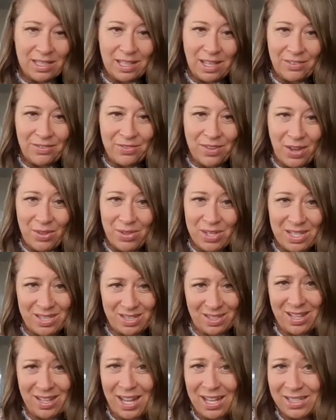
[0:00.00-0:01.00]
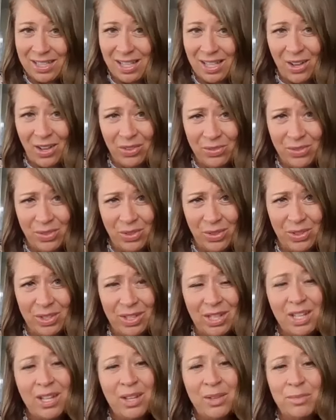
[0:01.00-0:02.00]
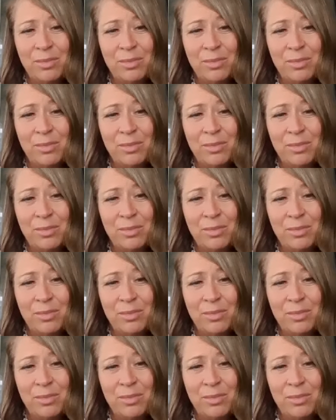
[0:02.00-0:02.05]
have found this class helpful.